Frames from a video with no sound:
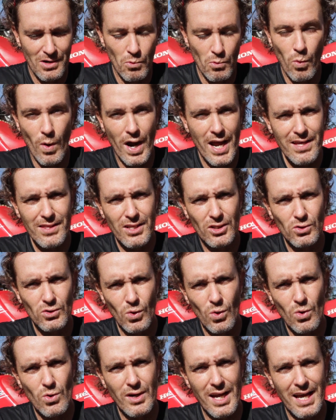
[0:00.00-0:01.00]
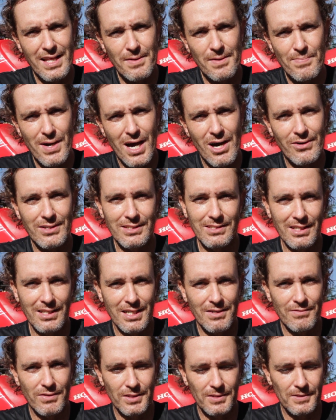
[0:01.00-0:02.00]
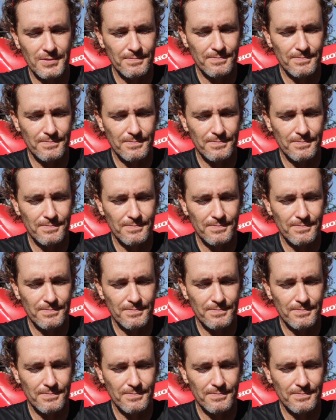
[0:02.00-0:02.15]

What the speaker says: where the torque and the power is delivered.